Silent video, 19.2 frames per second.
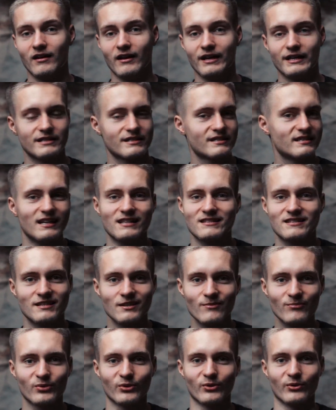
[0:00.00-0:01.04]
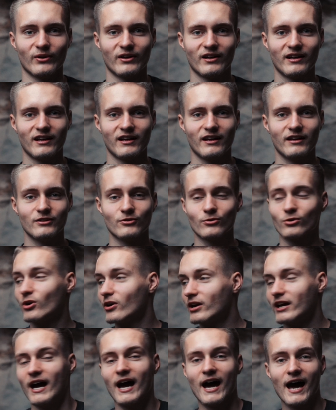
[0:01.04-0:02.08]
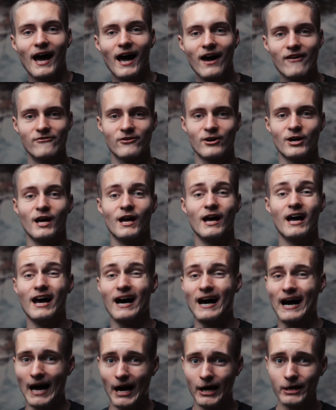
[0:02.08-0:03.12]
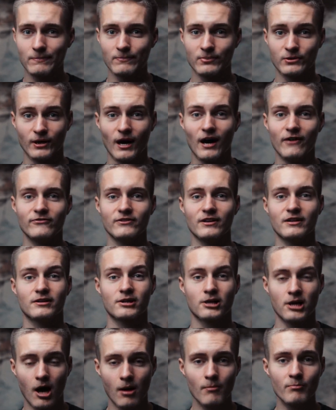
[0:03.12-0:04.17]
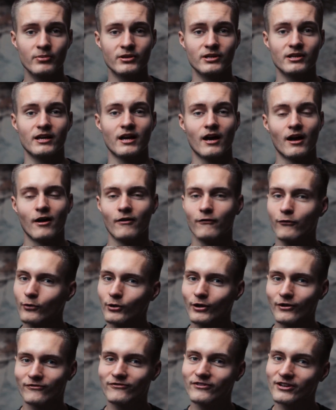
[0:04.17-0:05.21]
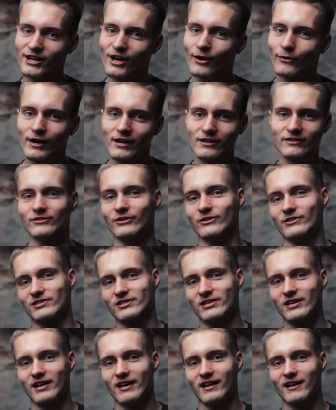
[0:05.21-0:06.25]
And it's that simple. You're gonna have a high profit company full of video editors,